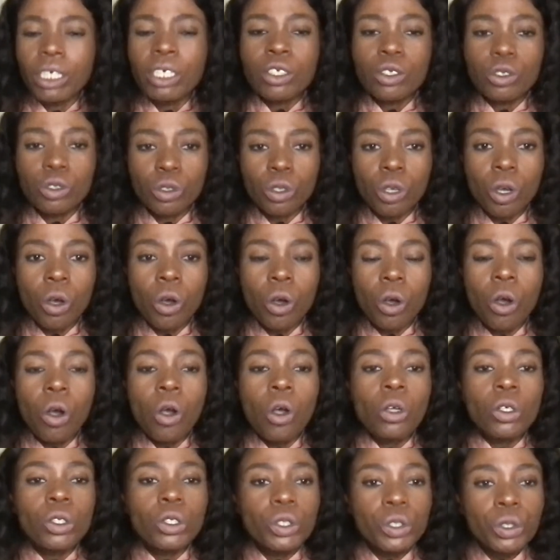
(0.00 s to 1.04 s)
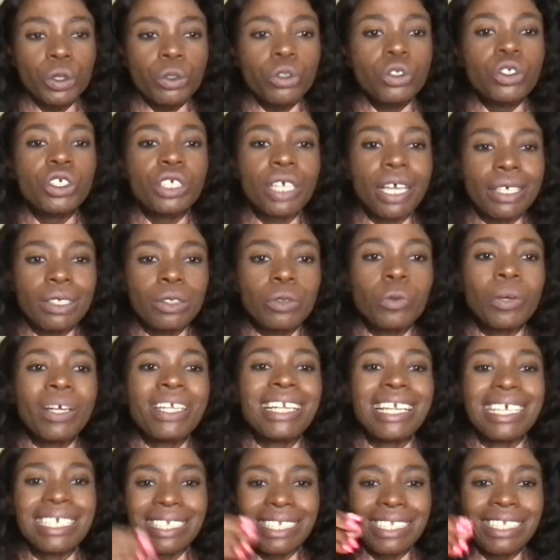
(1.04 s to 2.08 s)
So you just
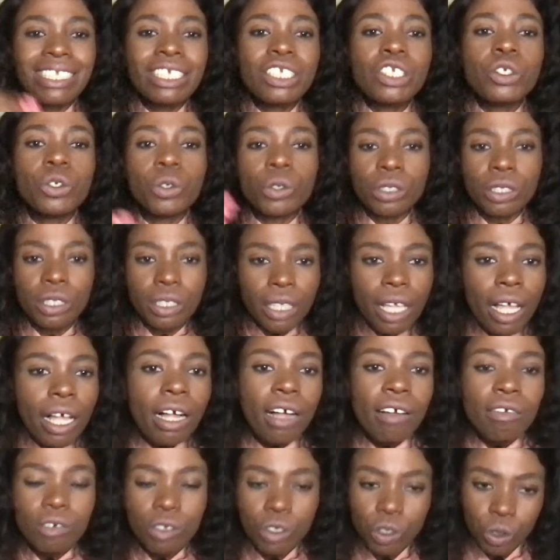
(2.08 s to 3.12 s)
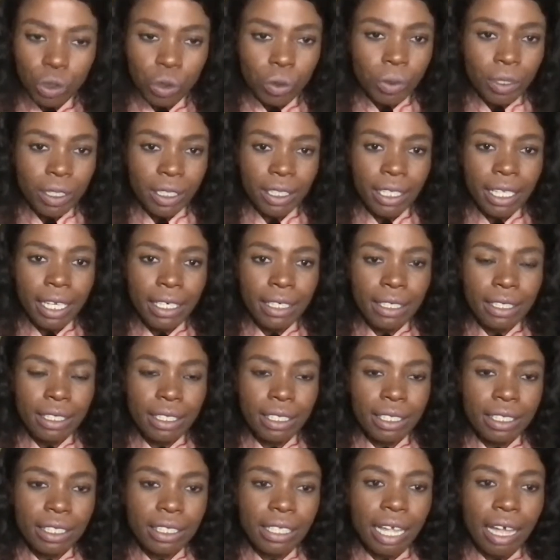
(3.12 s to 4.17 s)
want to see yourself doing that
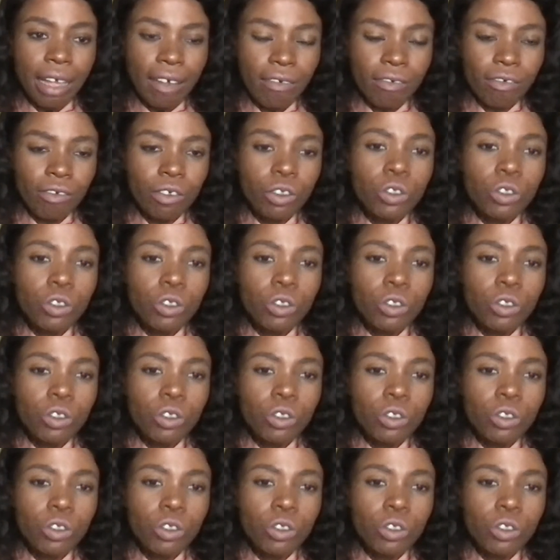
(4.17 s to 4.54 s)
stuff.